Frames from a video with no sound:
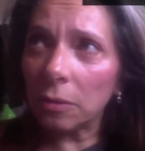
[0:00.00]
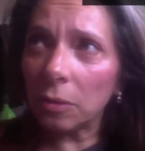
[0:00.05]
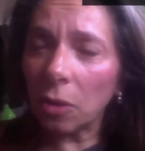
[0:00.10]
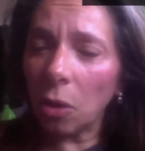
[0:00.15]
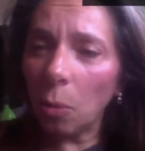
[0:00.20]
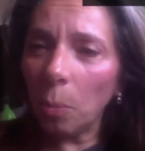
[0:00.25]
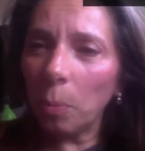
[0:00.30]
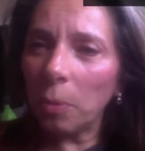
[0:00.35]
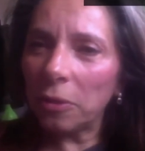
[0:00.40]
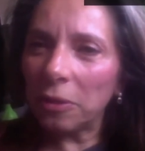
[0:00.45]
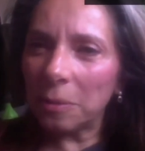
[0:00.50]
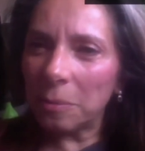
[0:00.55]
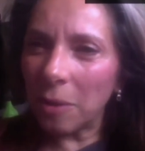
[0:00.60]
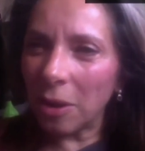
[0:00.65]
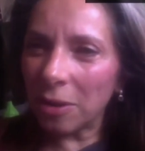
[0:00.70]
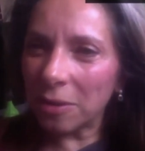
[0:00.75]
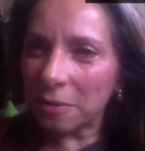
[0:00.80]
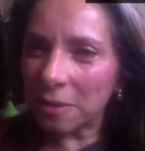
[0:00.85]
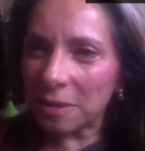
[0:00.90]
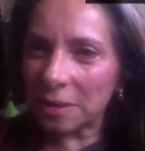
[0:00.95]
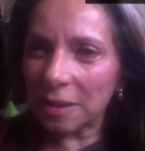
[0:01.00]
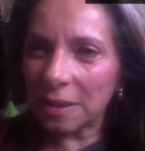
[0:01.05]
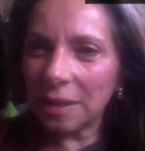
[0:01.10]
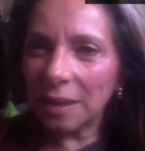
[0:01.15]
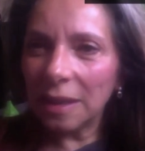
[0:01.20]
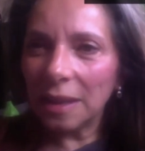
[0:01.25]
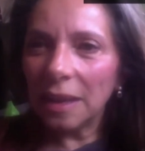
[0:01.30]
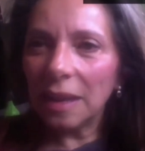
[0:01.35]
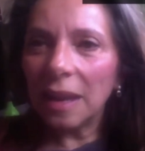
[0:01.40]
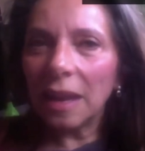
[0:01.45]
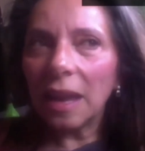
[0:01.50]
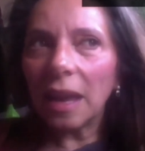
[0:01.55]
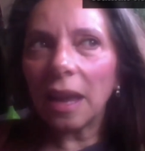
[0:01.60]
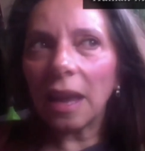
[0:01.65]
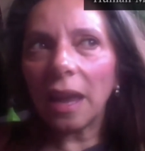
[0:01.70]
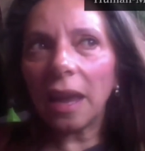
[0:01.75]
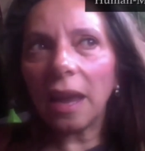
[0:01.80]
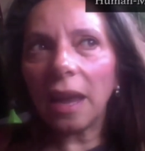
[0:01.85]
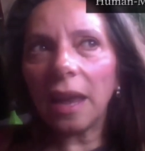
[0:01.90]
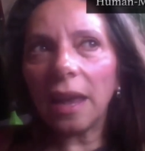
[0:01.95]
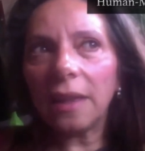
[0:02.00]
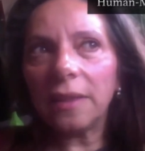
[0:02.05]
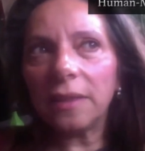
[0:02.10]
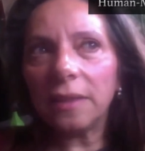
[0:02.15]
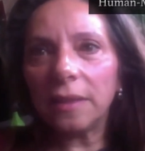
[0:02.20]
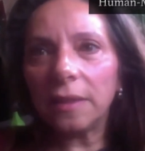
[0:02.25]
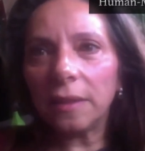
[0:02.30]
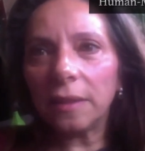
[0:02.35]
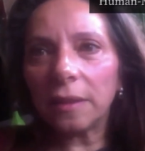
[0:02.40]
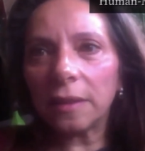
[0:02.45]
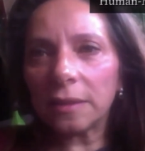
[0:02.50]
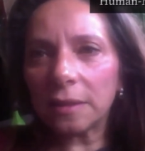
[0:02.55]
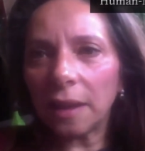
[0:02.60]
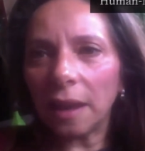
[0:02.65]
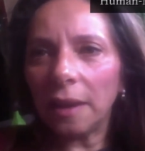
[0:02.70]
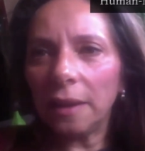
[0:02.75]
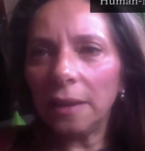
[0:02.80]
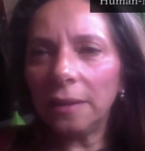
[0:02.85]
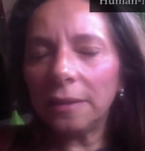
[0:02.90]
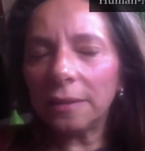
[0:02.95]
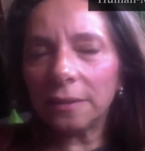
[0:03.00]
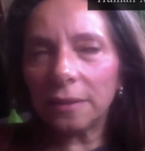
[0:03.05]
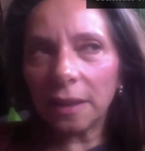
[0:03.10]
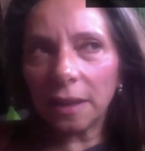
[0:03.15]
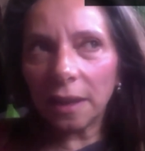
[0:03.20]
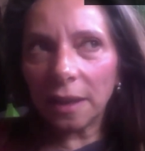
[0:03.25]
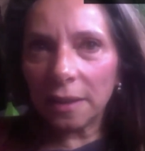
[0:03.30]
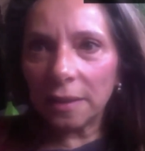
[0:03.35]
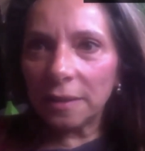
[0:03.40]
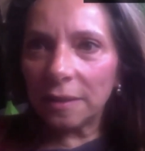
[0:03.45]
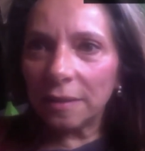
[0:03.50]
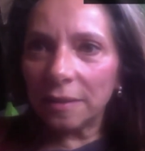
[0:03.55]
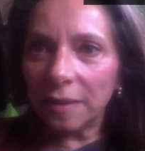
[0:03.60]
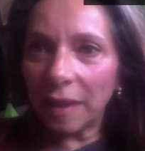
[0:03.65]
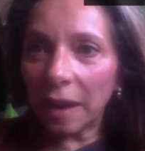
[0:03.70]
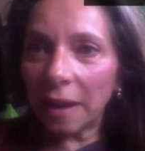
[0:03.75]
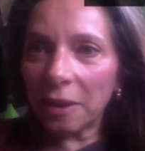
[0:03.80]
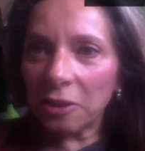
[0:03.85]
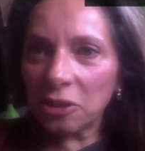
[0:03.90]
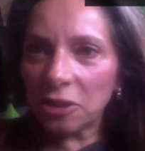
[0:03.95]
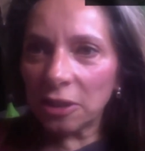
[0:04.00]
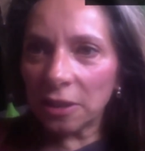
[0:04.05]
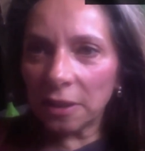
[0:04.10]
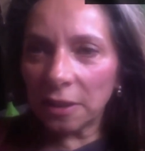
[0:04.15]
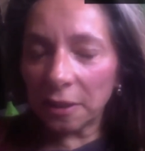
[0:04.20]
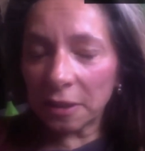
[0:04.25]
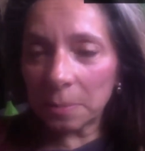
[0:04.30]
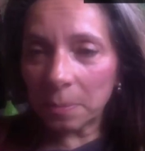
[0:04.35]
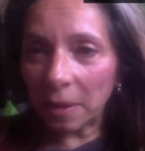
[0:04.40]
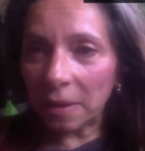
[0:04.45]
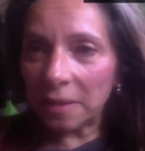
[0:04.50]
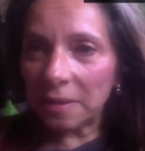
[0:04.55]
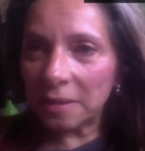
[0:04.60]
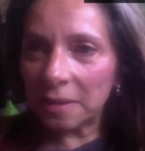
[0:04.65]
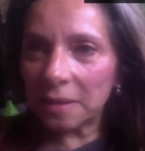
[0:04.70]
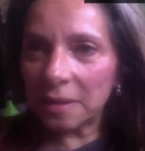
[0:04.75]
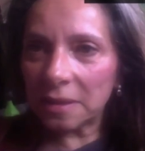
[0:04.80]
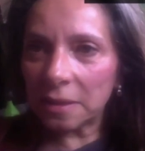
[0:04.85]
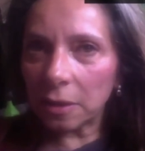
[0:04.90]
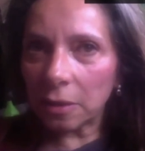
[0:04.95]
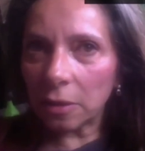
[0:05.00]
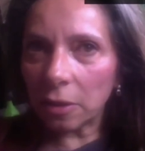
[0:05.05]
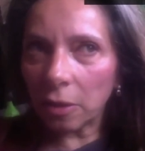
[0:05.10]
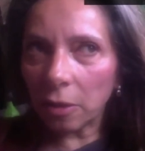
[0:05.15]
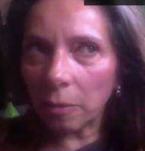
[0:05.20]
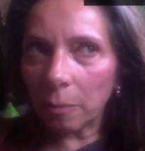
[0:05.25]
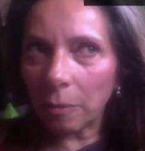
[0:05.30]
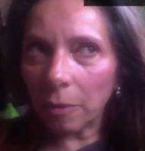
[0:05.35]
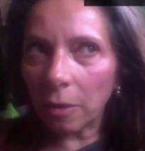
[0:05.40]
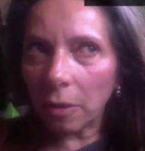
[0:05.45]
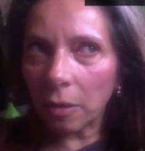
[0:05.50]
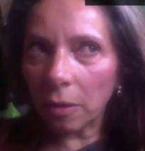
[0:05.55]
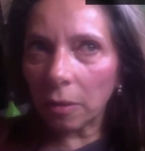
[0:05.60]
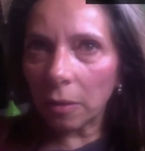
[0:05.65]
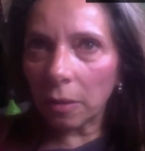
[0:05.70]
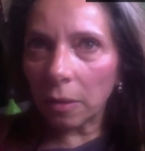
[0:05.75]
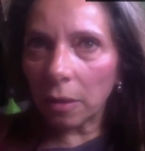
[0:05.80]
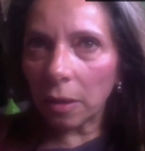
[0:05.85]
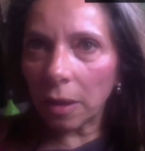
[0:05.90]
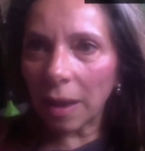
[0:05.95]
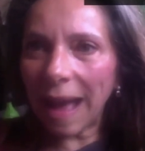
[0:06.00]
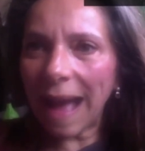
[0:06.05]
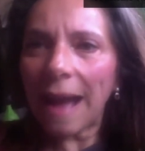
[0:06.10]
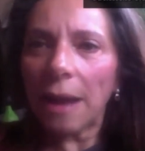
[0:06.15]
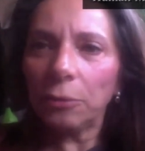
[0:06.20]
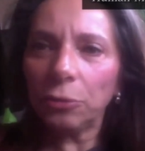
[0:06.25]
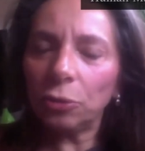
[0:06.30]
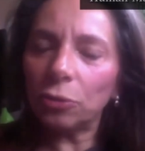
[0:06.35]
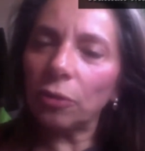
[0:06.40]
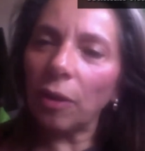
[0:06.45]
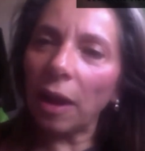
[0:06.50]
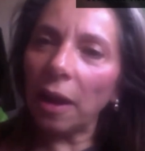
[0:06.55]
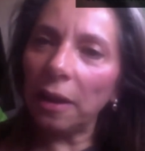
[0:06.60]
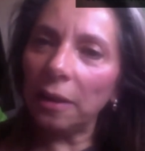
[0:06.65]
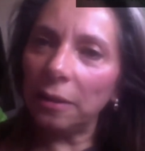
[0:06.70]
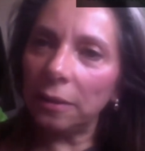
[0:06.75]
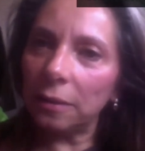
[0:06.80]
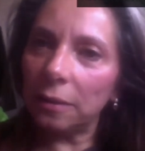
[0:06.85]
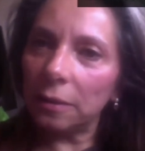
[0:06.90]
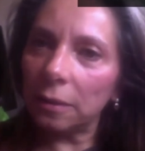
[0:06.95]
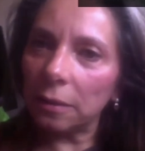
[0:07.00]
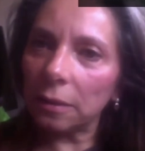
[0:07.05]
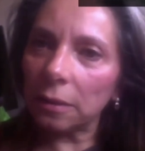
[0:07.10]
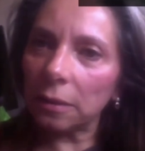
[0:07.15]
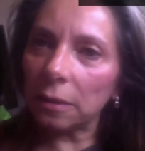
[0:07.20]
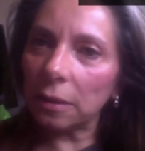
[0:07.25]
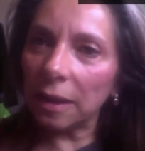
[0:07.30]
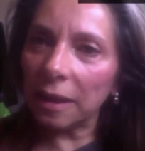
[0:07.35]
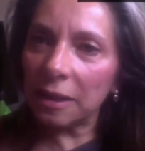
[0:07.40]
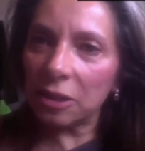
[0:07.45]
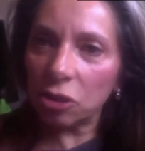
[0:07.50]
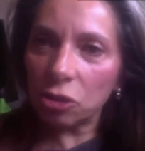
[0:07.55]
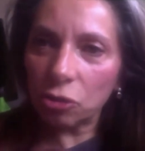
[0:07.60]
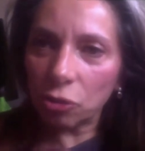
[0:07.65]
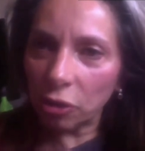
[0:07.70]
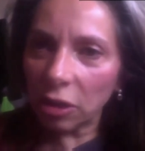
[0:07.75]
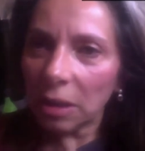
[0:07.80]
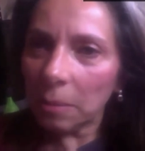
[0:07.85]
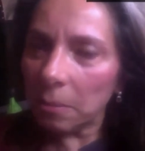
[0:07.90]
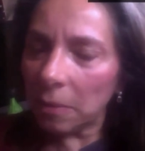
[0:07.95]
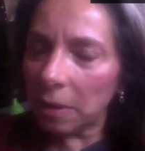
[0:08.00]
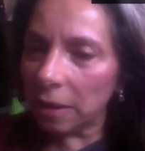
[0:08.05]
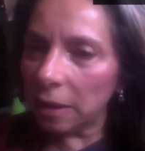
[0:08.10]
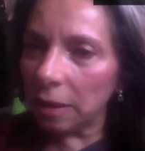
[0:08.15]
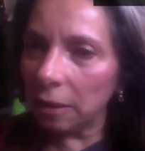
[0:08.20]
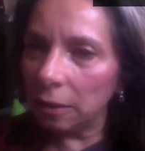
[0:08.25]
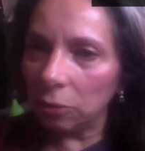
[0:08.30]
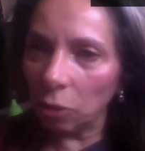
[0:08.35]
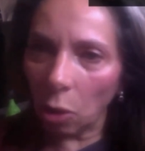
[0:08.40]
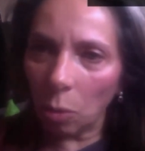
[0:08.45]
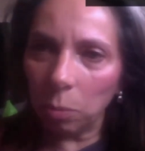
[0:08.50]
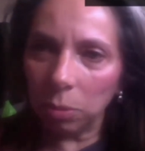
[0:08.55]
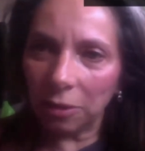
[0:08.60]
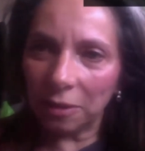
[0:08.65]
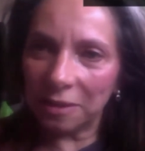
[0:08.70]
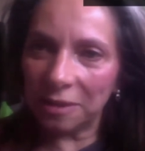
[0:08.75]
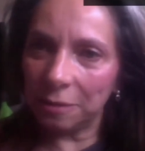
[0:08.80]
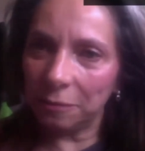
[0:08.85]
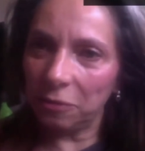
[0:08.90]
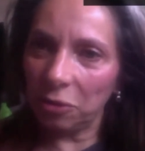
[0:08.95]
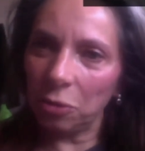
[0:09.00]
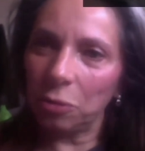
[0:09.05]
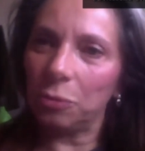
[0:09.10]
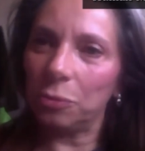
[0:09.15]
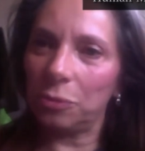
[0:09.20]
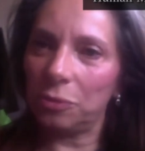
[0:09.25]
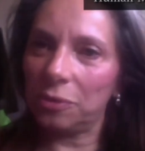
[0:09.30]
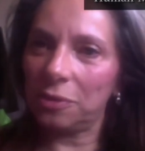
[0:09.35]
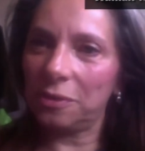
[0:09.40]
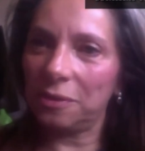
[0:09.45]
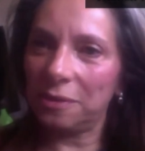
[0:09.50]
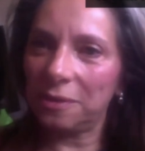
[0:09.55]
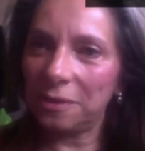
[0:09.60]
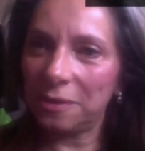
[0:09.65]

Open Democracy and site. And there she expresses outright extremely globalist views.